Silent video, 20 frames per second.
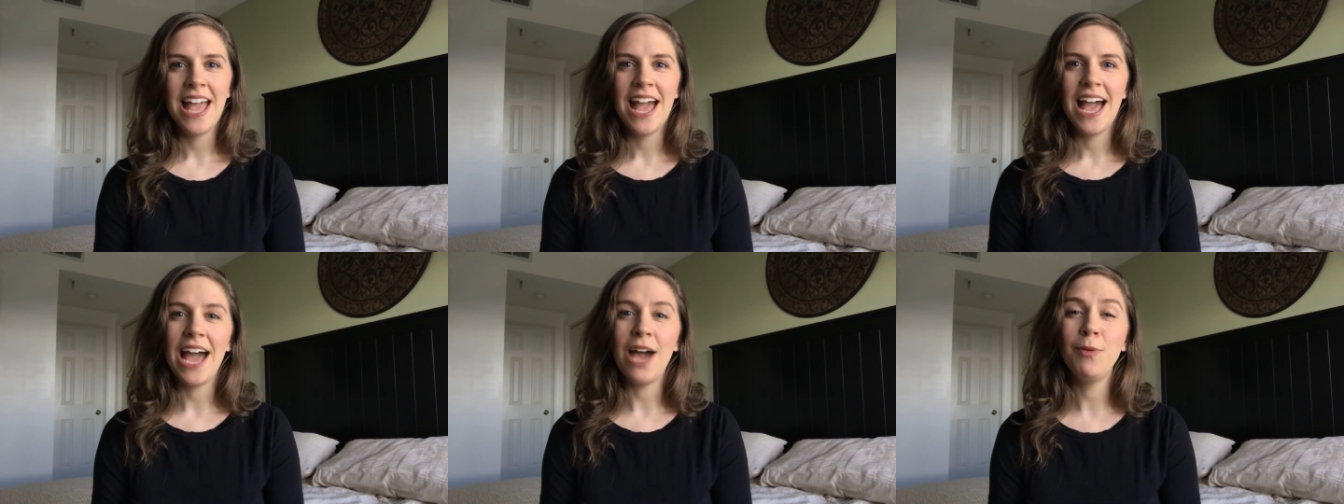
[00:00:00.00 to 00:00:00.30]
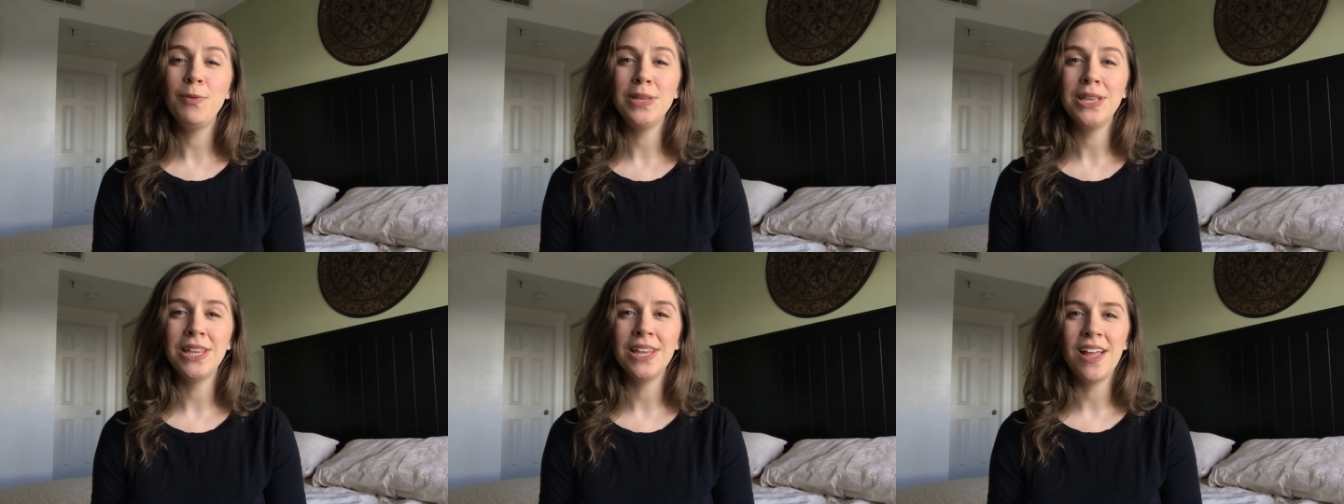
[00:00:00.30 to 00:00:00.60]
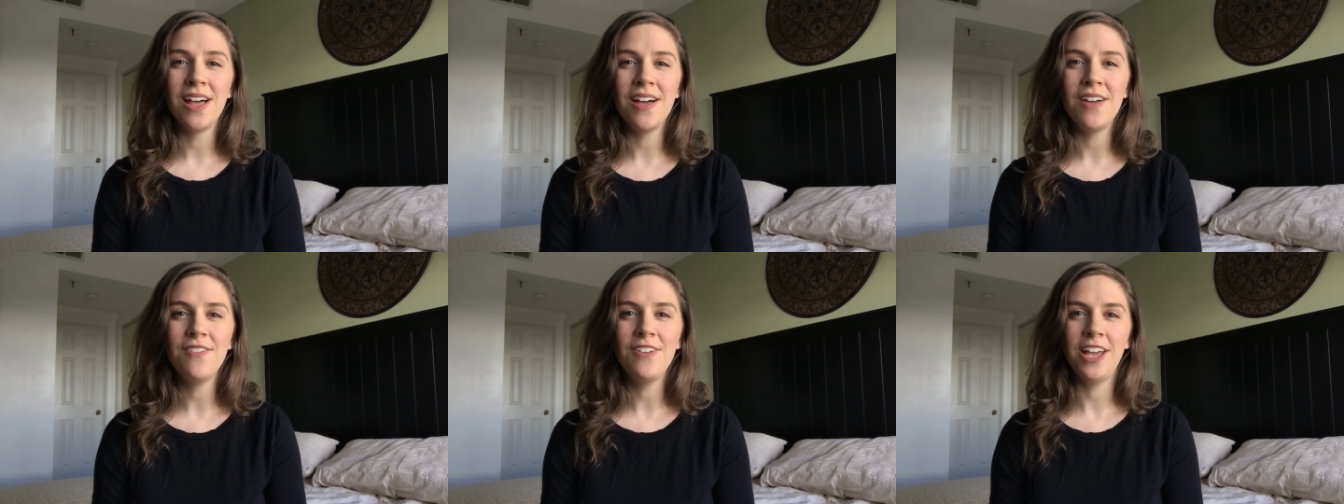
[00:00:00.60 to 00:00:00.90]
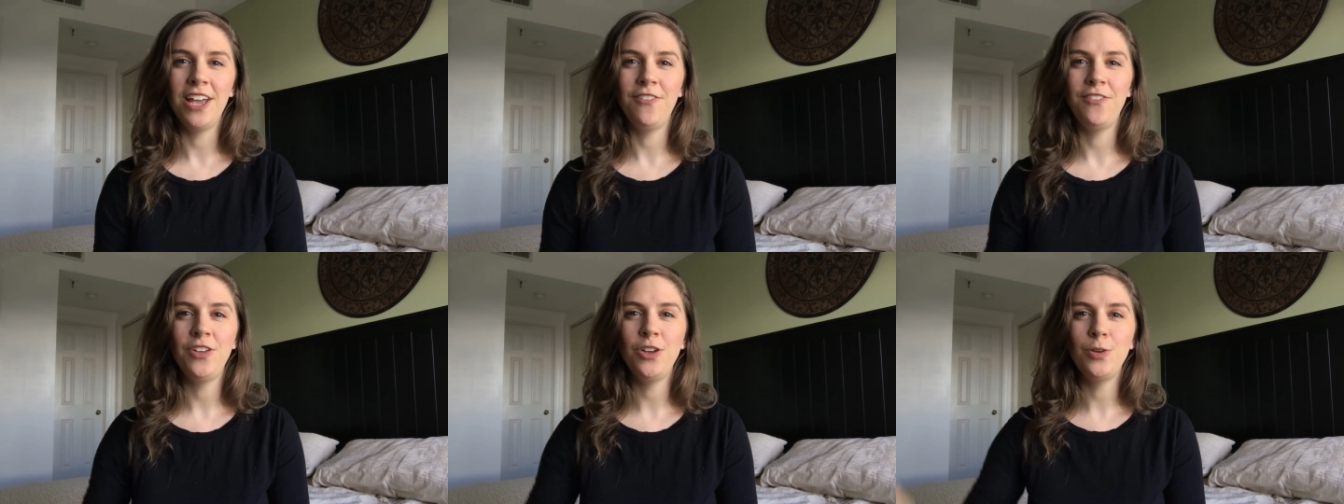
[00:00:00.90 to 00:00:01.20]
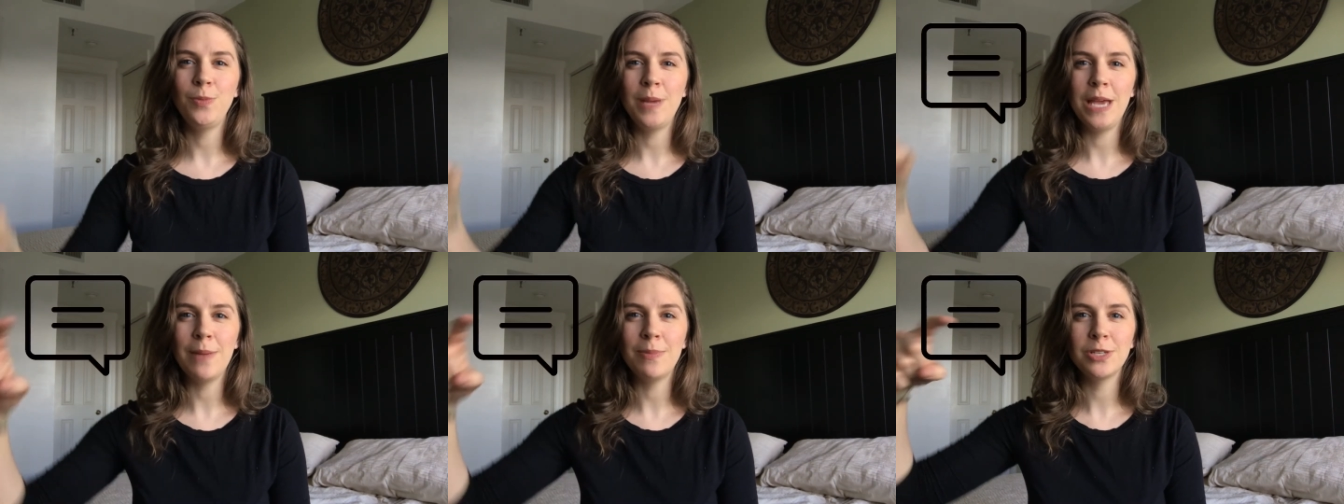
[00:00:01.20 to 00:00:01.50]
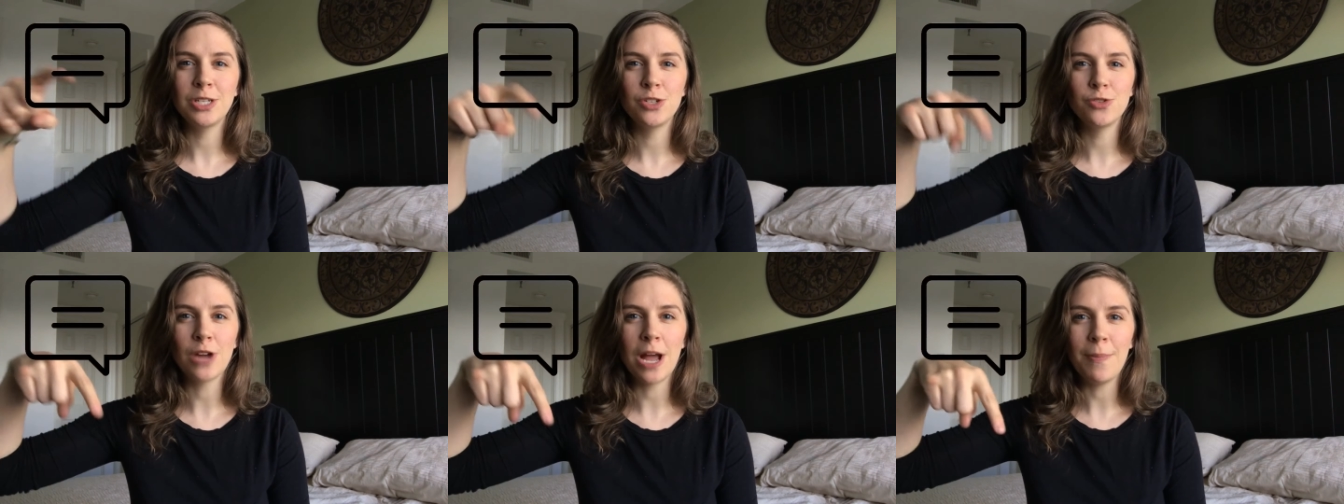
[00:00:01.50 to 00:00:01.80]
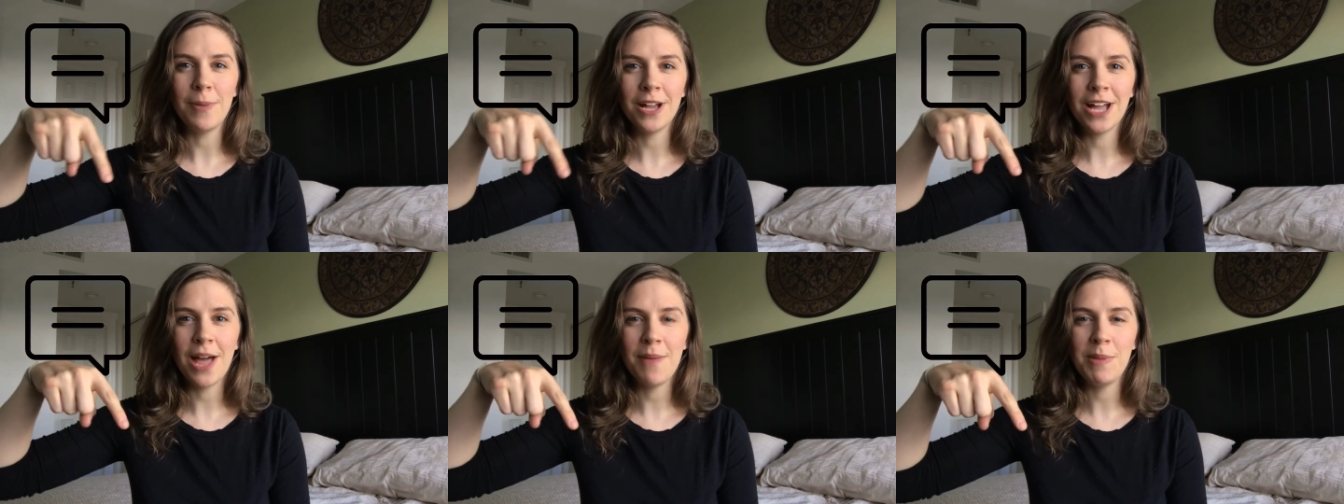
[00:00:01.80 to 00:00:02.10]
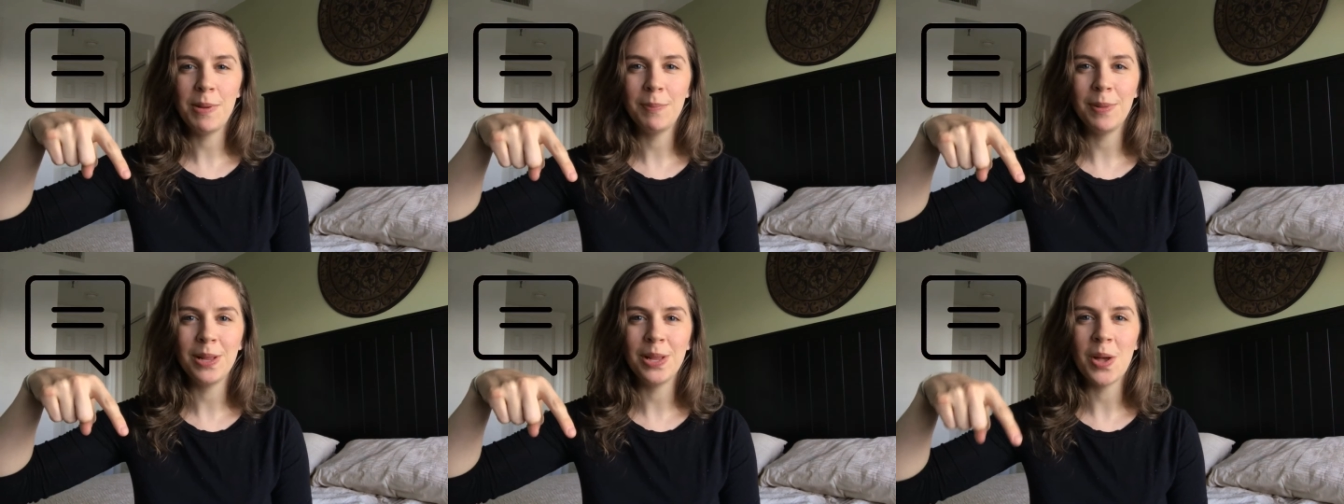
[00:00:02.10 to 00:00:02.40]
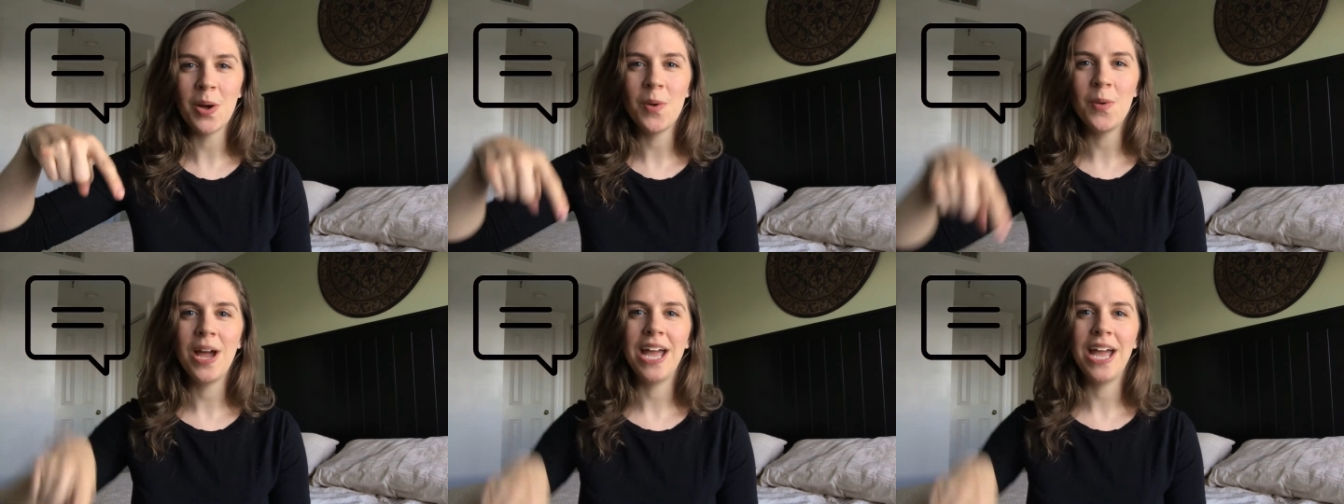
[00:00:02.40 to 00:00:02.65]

I would love if you'd be able to drop a comment below